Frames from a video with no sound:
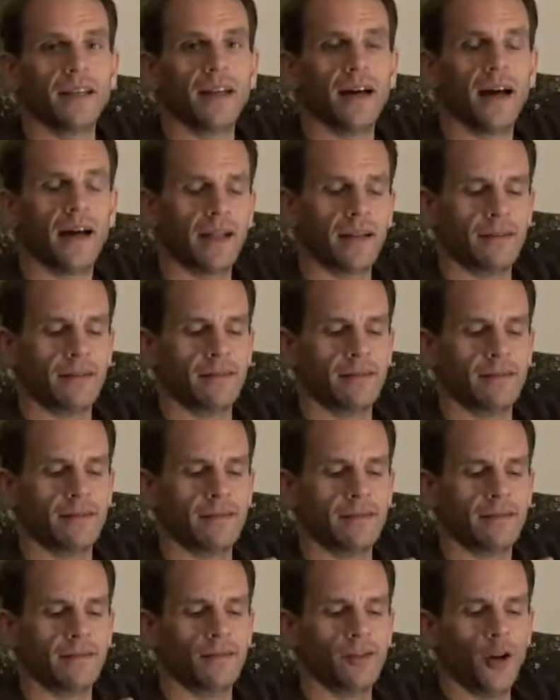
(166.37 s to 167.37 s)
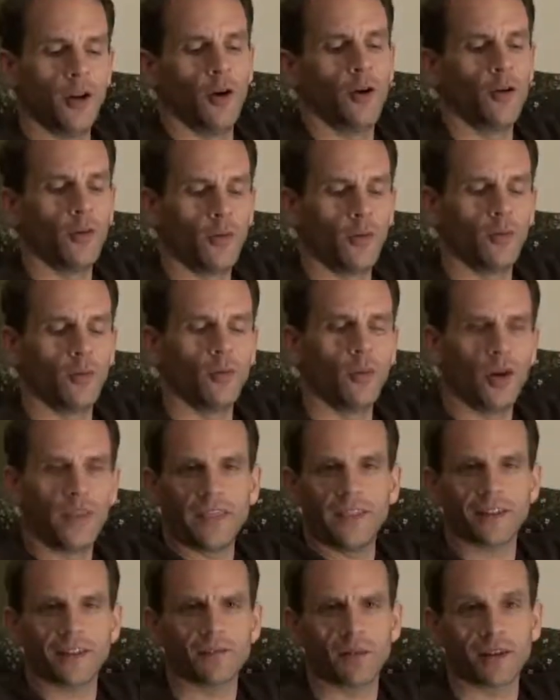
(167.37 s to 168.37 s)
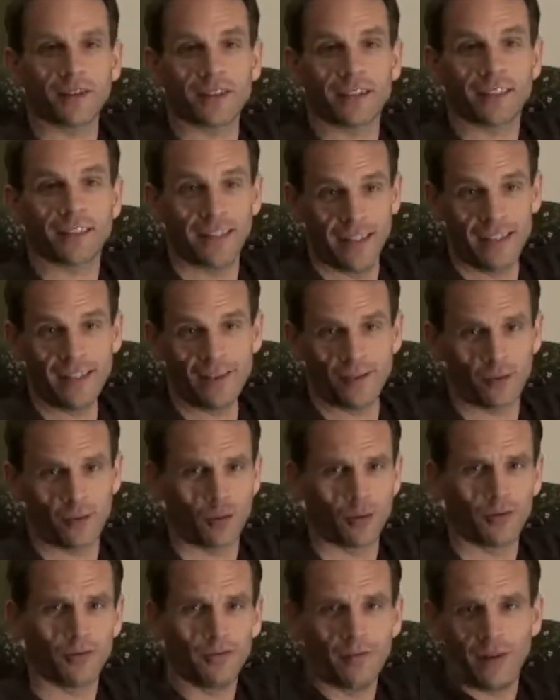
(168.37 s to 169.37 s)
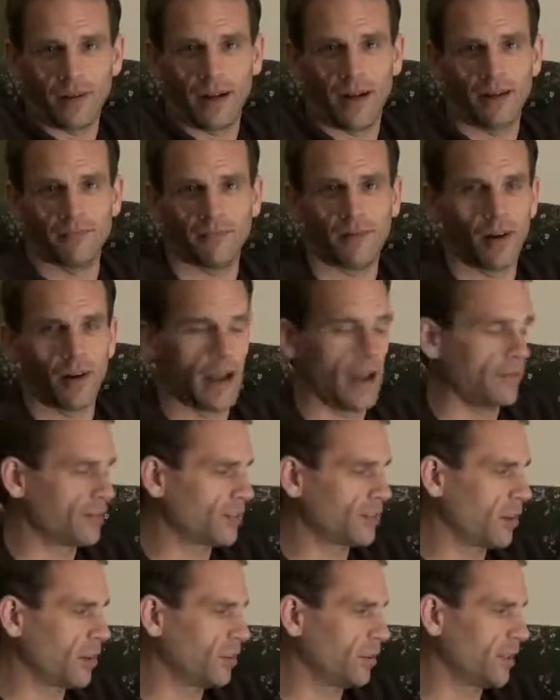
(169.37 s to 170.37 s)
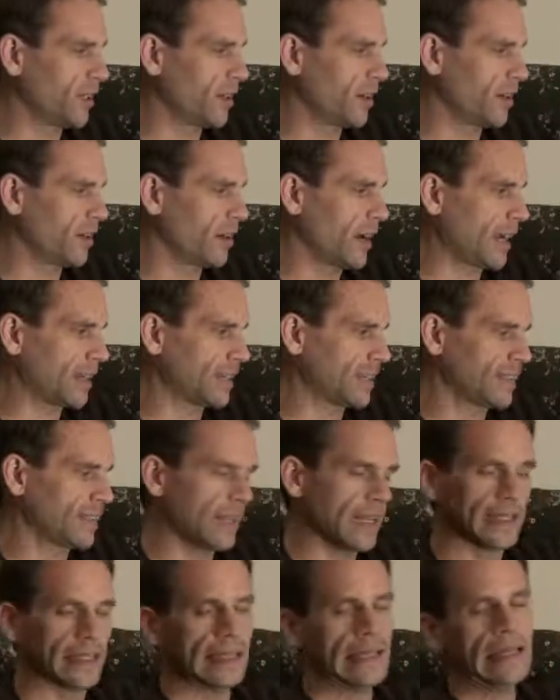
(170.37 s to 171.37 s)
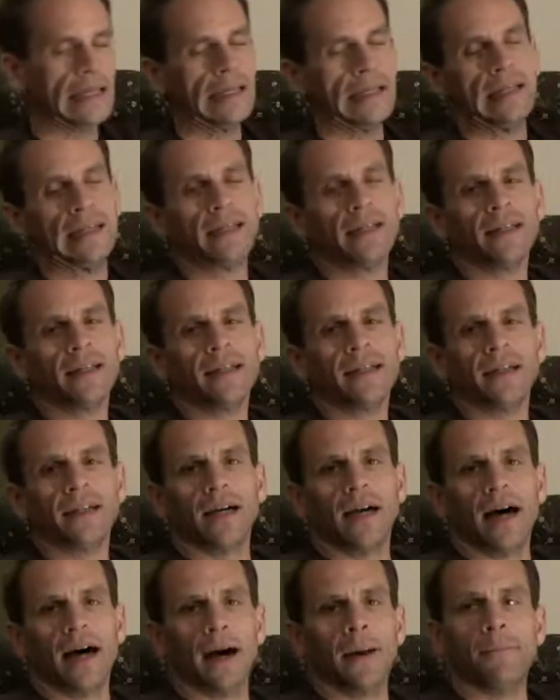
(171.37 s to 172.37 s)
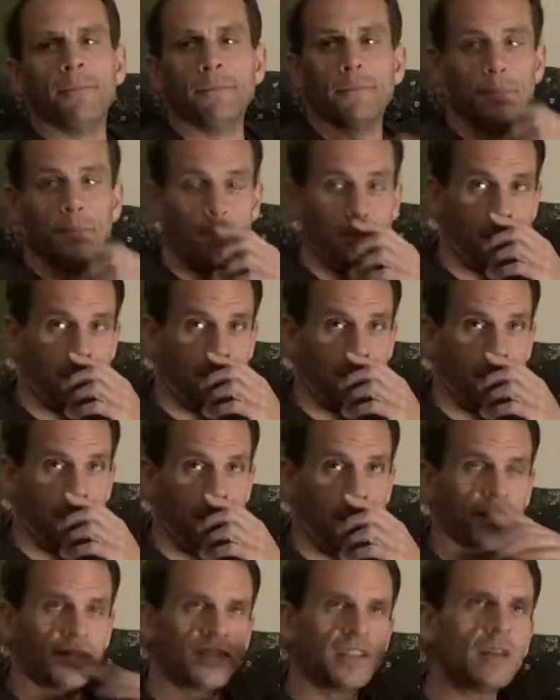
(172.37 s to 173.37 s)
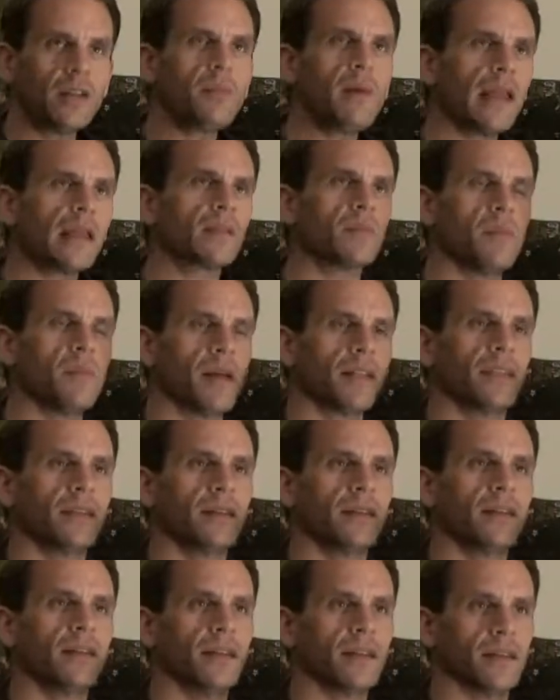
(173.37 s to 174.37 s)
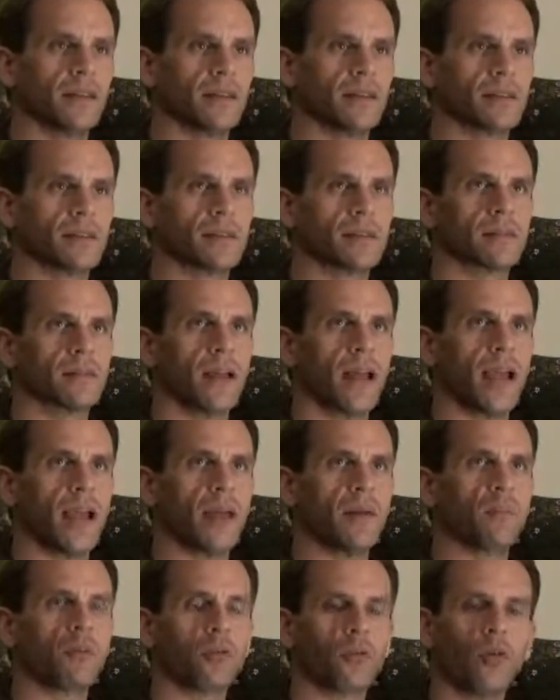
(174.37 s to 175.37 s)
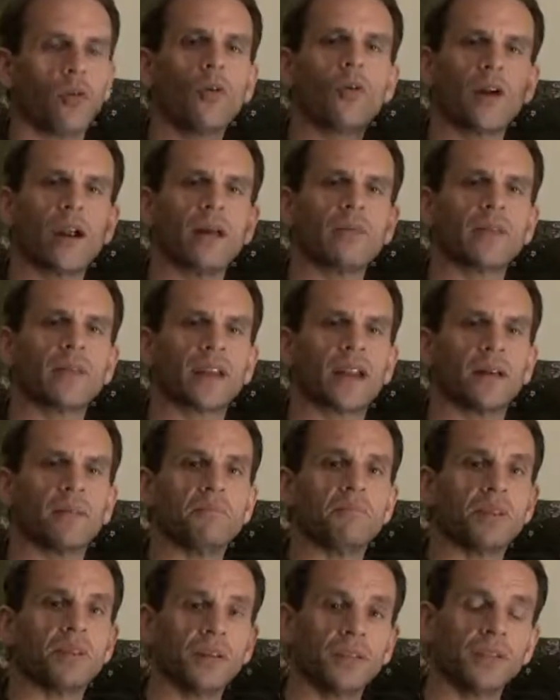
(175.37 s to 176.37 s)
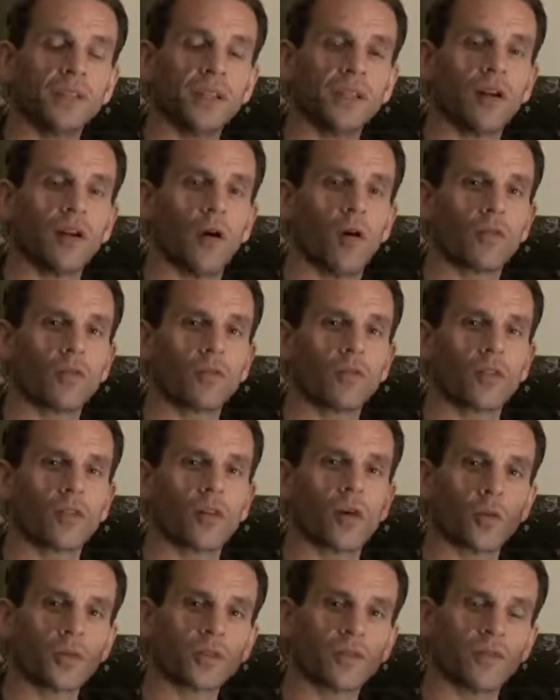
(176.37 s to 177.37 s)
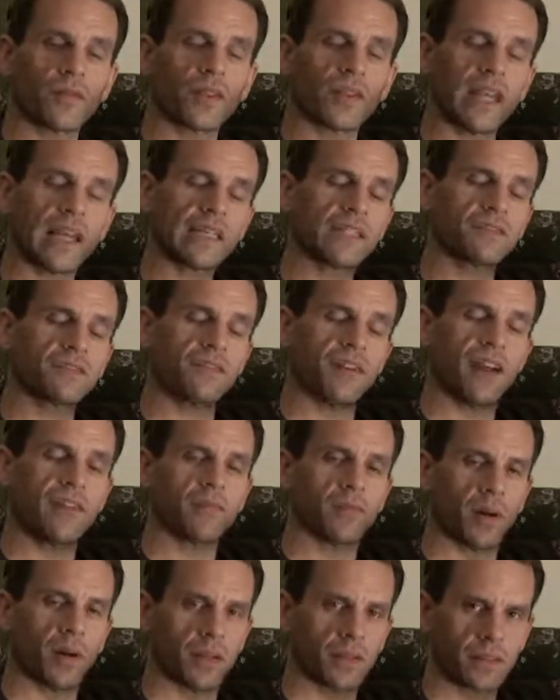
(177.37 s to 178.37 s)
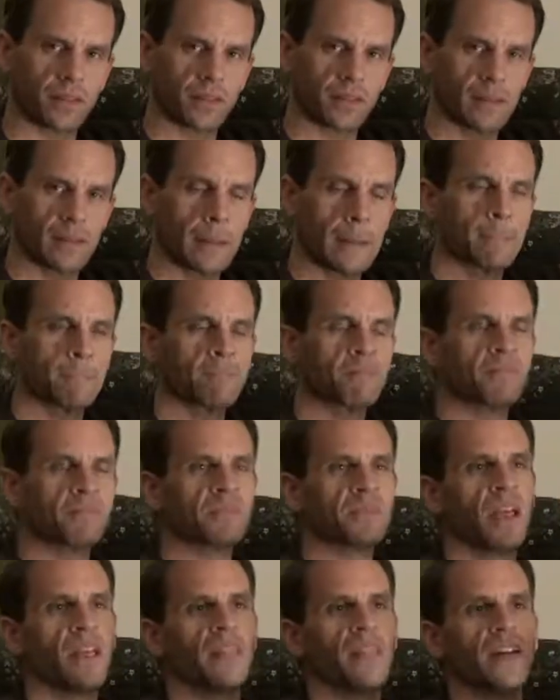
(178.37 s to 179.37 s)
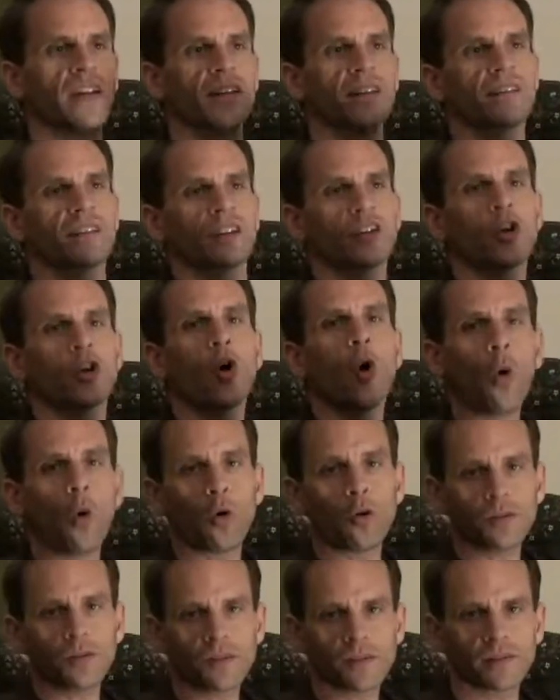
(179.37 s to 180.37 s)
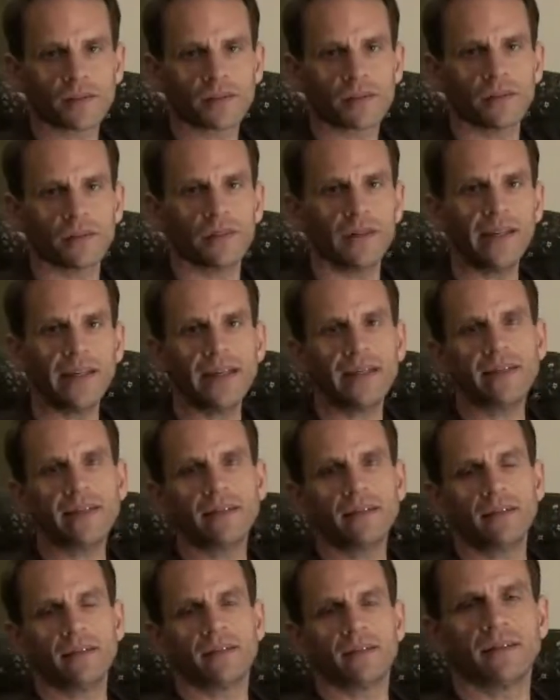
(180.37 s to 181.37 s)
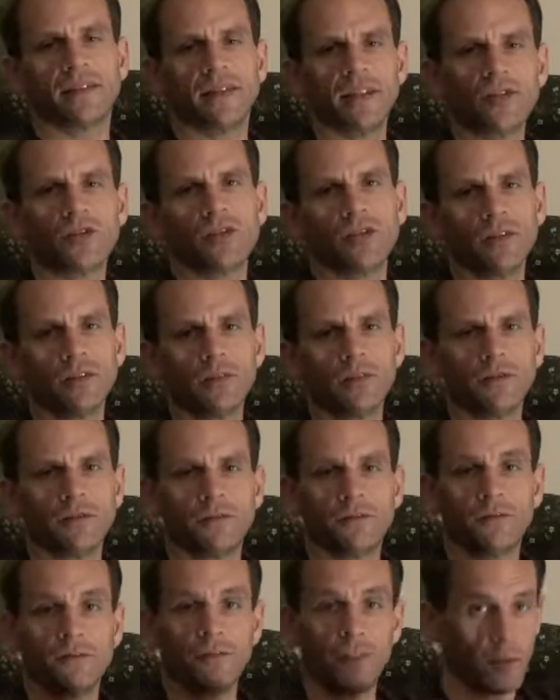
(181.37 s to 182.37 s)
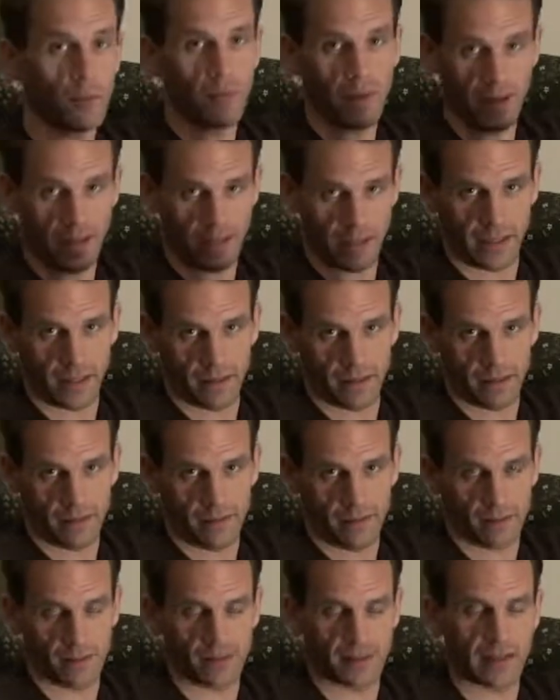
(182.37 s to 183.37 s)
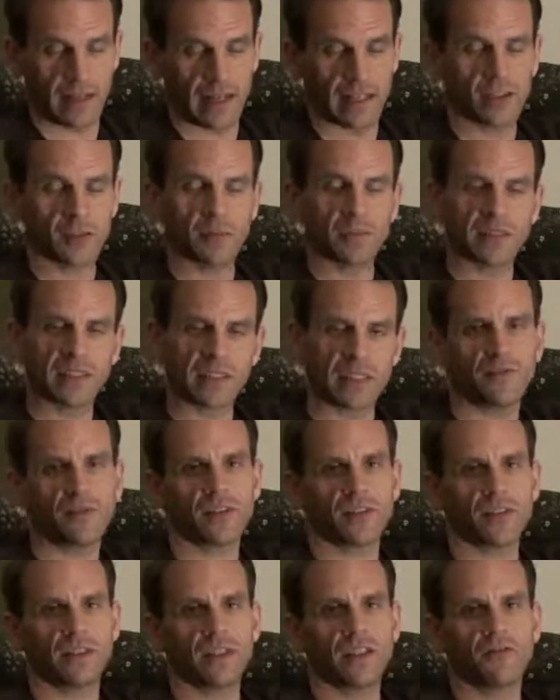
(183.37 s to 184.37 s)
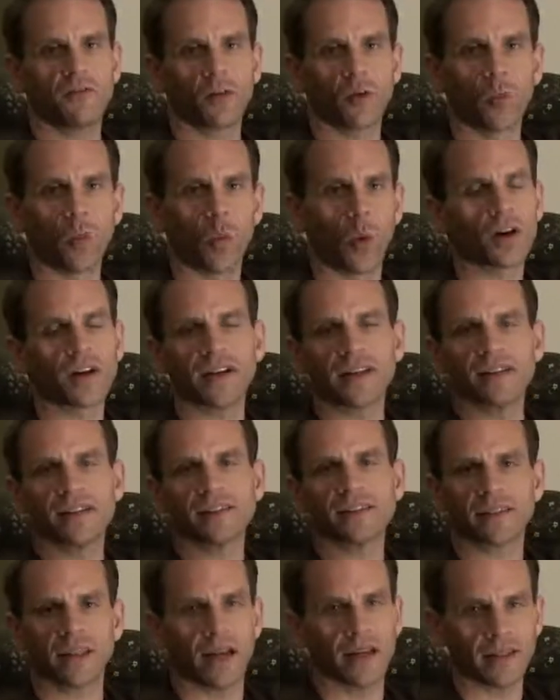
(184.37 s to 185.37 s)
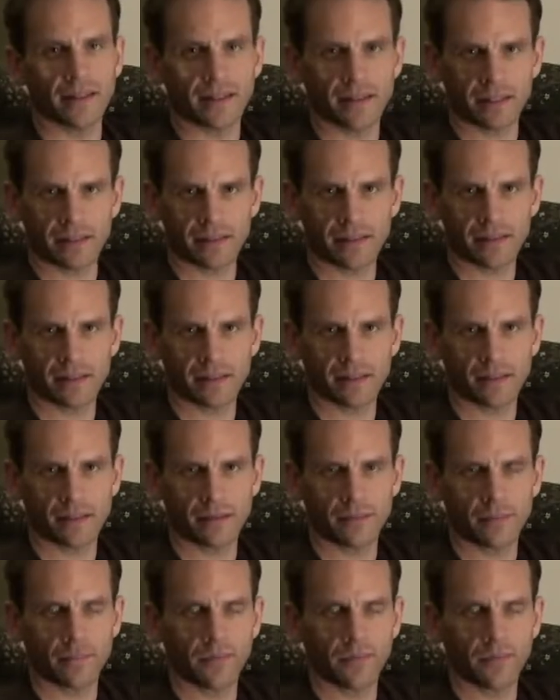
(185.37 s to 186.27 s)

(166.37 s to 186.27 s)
not know what this project is or have stumbled here accidentally, the Cinematic Method is a program that I am building over the course of the next 5 months that is a course in digital filmmaking designed specifically for working scientists.